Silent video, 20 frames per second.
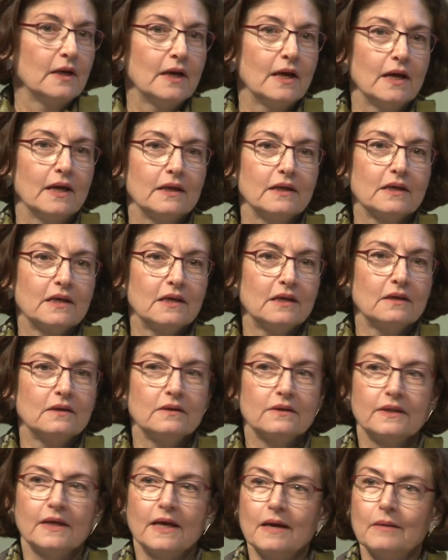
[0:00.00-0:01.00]
And a key
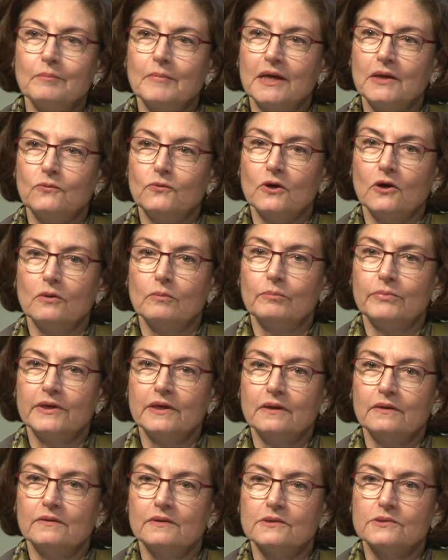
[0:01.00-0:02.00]
to that may well
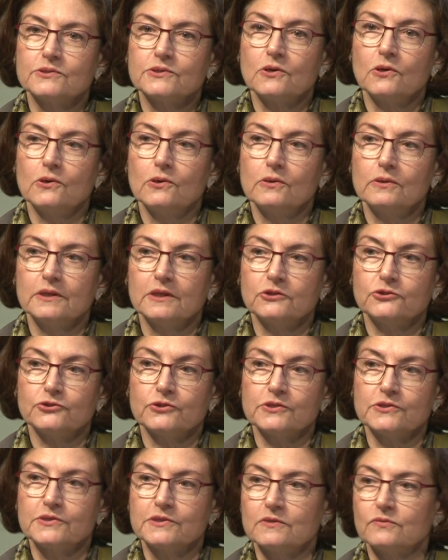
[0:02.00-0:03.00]
be this whole
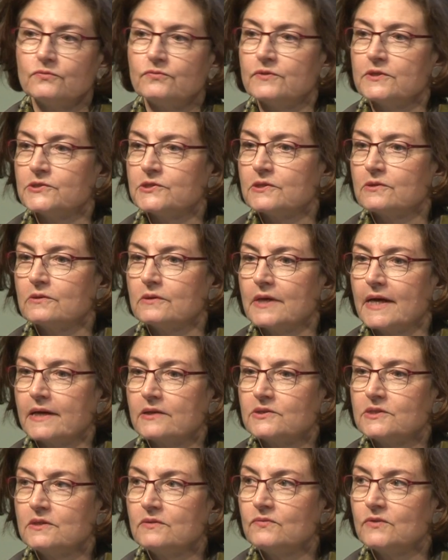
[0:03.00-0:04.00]
interest in physical
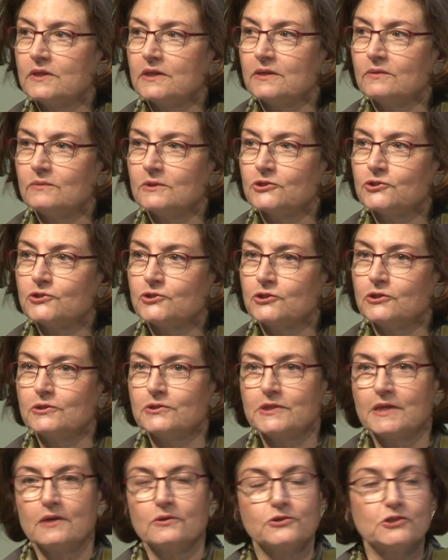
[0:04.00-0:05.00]
activity, which
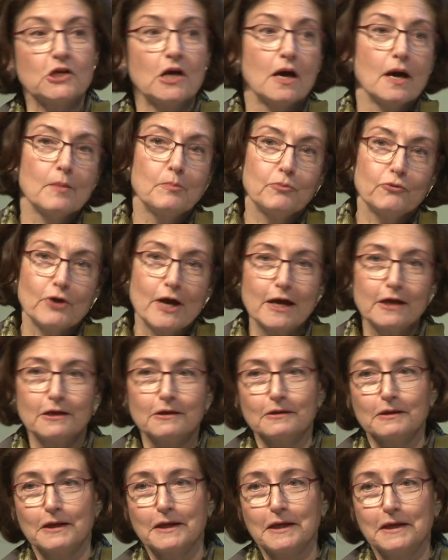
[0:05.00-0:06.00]
turns out to
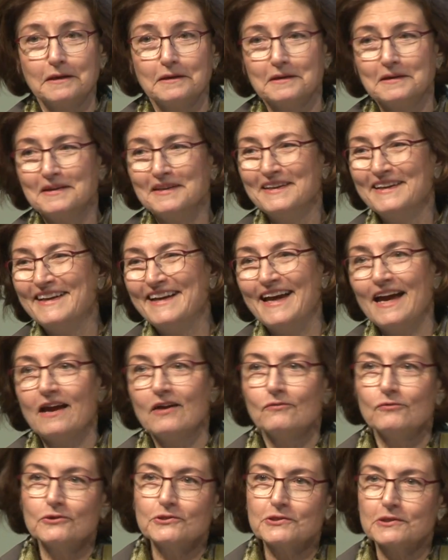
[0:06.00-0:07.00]
upregulate
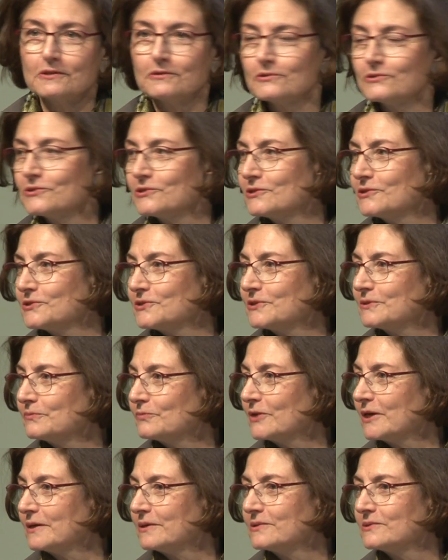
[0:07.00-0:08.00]
every single system
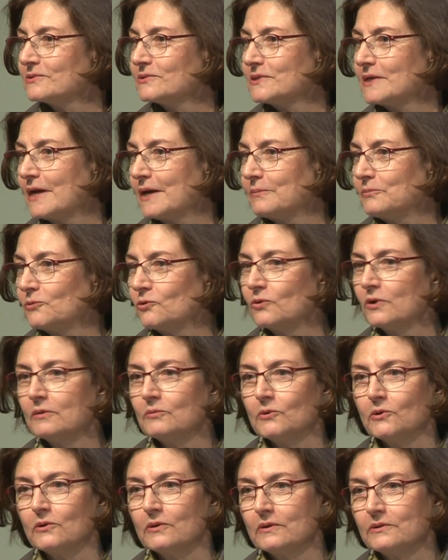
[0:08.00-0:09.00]
that is
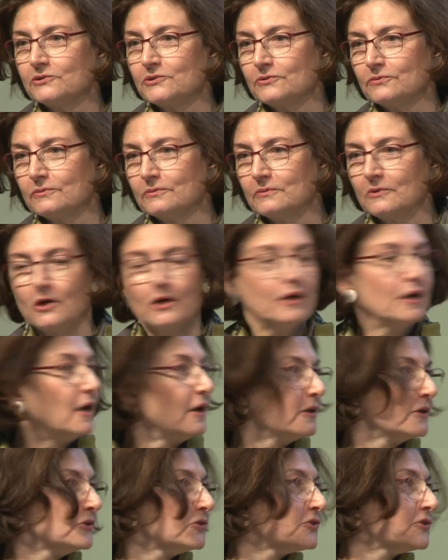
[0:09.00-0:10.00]
abnormal to our
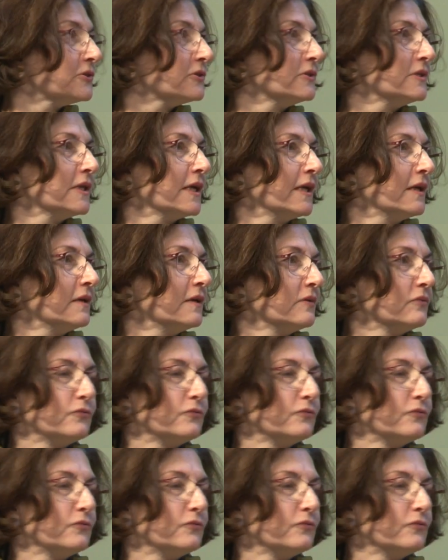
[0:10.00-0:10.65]
knowledge to date in